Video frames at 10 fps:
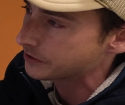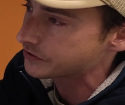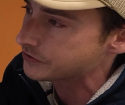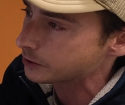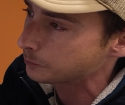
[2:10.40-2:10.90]

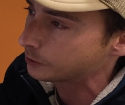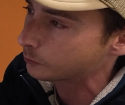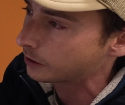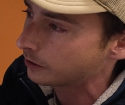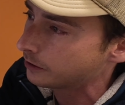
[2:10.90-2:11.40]
Mississippi,
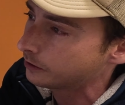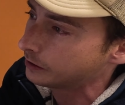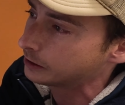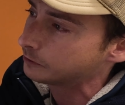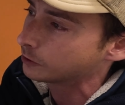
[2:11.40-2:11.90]

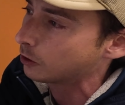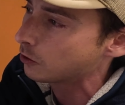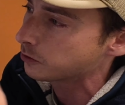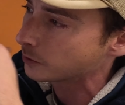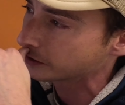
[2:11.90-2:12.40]
and even
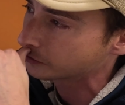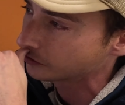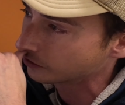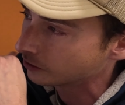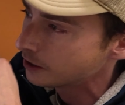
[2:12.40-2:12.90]
all the way to
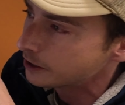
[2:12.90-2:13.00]
the